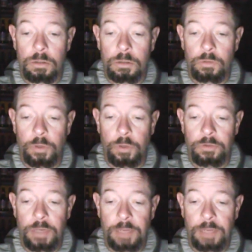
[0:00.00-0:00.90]

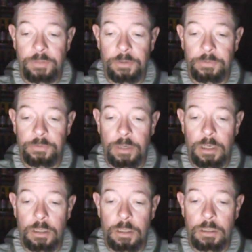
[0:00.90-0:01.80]
22 and a half years.
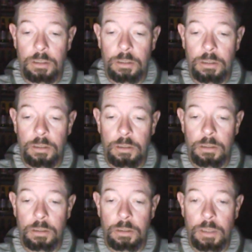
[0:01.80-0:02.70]
Uh,
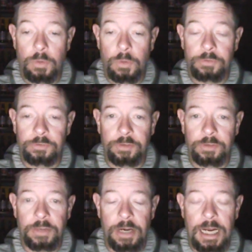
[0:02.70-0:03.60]
I wasn't
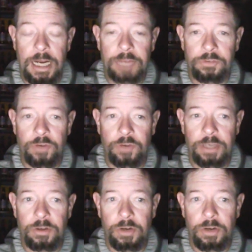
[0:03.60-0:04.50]
sitting there
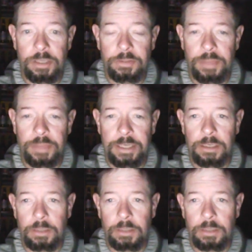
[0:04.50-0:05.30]
concentrating on it, thinking,